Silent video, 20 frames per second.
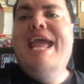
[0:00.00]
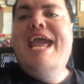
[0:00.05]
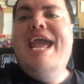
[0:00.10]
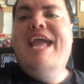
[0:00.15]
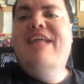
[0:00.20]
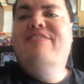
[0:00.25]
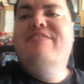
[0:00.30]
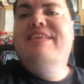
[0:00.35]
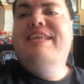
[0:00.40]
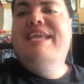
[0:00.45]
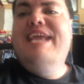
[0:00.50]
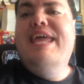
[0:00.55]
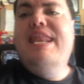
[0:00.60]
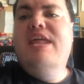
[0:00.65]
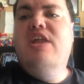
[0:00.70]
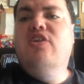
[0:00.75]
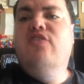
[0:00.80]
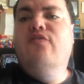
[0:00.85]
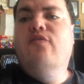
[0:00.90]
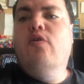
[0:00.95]
It's
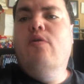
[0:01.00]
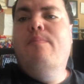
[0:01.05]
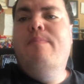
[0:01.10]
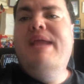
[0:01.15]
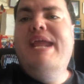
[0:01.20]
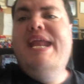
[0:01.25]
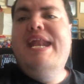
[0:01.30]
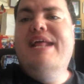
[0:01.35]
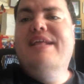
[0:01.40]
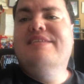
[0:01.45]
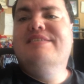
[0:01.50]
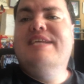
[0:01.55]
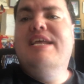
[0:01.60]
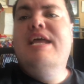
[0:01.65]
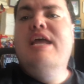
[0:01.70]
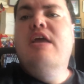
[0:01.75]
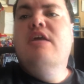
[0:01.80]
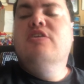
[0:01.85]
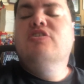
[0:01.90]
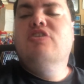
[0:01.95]
Yiddish for penis.
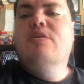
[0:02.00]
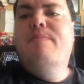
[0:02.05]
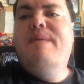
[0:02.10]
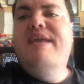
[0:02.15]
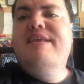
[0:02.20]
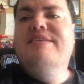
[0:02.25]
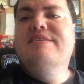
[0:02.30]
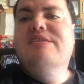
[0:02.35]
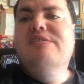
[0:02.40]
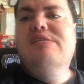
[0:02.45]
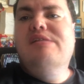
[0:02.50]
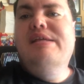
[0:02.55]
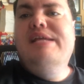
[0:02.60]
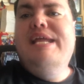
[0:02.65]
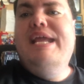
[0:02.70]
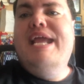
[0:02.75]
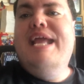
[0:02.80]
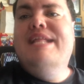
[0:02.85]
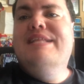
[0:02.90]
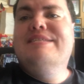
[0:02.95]
So basically
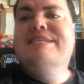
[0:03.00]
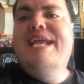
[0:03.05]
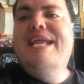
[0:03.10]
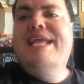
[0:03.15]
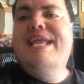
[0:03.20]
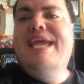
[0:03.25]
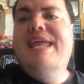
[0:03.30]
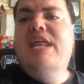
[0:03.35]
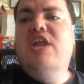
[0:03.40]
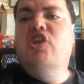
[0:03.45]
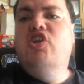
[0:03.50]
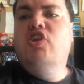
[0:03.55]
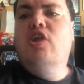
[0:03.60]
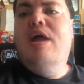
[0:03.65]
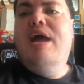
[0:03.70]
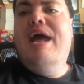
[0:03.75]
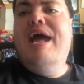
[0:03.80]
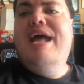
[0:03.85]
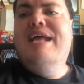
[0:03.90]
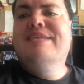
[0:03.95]
it's a Yiddish
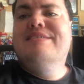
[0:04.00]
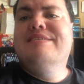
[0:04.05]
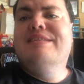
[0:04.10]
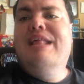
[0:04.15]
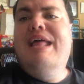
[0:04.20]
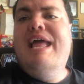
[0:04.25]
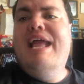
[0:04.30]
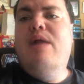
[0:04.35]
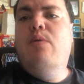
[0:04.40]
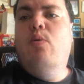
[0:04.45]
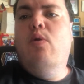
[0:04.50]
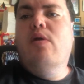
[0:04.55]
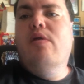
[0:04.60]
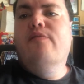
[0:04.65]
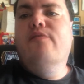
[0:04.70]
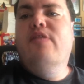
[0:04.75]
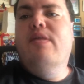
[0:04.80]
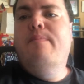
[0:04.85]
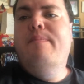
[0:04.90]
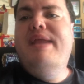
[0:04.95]
uh, slang
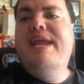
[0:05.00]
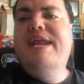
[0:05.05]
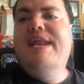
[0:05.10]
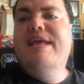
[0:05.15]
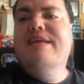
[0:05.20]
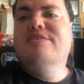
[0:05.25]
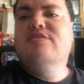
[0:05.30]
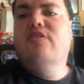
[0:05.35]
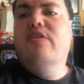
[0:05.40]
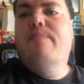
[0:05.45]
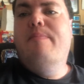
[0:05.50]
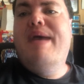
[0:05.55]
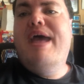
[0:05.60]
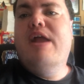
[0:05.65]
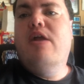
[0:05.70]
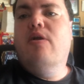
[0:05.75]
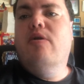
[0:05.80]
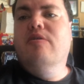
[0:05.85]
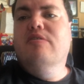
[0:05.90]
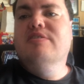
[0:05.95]
word for the penis or the
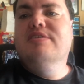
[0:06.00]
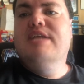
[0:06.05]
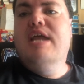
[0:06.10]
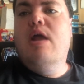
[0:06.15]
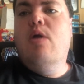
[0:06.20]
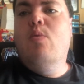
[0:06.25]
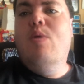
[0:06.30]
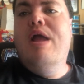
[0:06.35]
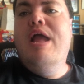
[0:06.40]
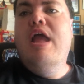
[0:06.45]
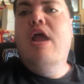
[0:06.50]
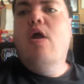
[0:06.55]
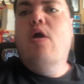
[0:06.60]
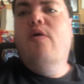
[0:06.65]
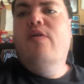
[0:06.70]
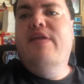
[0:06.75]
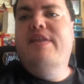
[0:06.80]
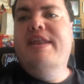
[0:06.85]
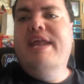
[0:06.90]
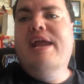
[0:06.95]
pecker, so
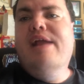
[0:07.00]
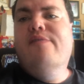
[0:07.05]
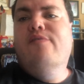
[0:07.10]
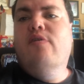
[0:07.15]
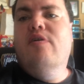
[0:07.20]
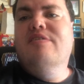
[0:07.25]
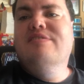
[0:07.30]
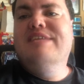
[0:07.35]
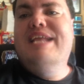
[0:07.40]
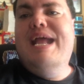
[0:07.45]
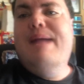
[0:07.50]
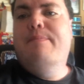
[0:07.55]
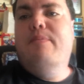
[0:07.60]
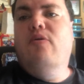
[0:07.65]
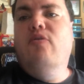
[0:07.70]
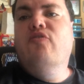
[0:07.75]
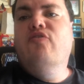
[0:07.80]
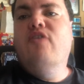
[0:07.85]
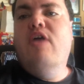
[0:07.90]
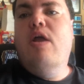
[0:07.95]
or the dick for
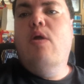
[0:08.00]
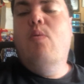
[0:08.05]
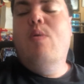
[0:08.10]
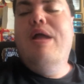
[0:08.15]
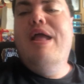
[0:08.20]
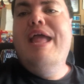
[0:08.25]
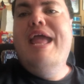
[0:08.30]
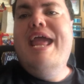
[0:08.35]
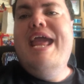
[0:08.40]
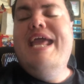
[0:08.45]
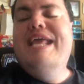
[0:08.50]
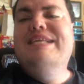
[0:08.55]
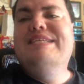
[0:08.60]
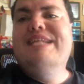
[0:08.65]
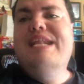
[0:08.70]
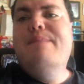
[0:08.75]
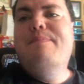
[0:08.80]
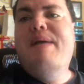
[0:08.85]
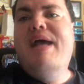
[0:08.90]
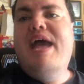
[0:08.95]
example. So is
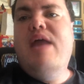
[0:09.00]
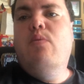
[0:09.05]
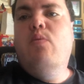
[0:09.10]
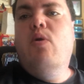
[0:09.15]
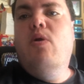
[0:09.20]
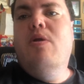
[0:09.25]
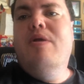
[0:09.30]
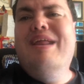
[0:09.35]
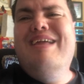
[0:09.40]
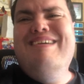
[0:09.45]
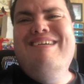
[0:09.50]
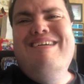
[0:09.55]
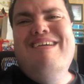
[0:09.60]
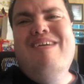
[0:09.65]
it a bad word?